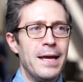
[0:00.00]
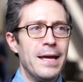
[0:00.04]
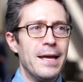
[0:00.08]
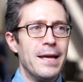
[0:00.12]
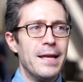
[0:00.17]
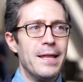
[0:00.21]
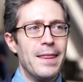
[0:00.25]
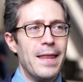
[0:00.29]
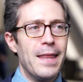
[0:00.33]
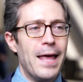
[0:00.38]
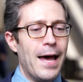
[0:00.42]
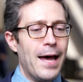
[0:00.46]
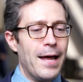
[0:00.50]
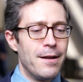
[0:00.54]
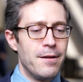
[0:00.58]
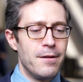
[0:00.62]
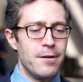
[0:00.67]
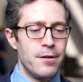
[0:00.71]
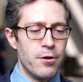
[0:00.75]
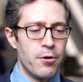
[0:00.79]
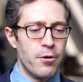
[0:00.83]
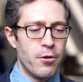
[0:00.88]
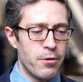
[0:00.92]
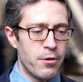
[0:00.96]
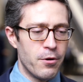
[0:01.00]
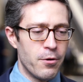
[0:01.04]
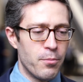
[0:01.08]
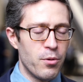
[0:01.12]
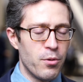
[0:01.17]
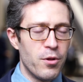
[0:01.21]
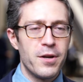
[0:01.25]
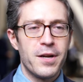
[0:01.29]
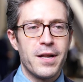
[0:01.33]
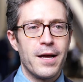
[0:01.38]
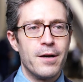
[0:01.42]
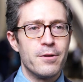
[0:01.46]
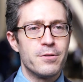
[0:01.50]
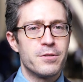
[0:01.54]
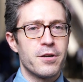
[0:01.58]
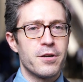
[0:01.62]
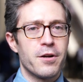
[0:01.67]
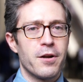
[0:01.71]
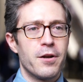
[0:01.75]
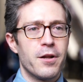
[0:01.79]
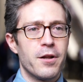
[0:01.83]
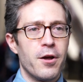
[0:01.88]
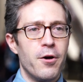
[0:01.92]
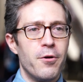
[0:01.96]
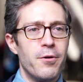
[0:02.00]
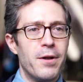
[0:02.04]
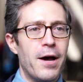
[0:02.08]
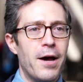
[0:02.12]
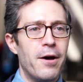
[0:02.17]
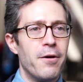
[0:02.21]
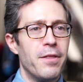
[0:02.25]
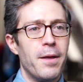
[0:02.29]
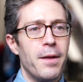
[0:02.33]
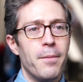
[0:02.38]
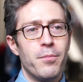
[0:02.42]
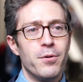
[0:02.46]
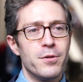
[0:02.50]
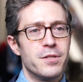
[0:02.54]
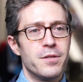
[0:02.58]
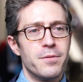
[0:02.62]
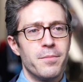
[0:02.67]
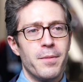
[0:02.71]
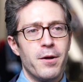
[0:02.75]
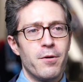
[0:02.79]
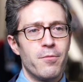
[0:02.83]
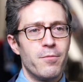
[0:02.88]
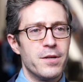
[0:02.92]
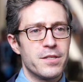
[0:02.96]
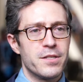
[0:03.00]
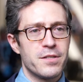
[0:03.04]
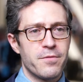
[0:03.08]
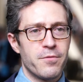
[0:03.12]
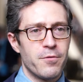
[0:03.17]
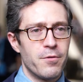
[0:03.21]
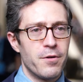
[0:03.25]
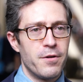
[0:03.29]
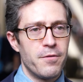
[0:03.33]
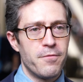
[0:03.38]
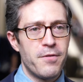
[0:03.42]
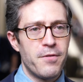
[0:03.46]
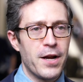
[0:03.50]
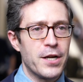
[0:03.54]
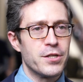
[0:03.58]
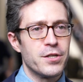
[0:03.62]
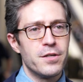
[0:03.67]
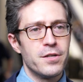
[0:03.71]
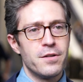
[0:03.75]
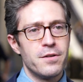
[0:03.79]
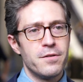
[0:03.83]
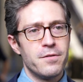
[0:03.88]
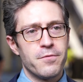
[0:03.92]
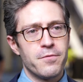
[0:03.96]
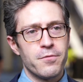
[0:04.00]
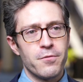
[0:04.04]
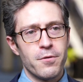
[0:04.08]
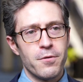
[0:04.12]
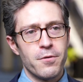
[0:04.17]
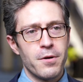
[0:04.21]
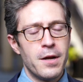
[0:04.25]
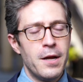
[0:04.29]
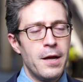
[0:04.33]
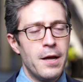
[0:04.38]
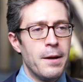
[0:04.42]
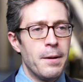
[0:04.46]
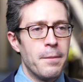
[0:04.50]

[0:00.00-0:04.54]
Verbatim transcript: in that you know their blood counts are going to go down that puts them at risk for infection for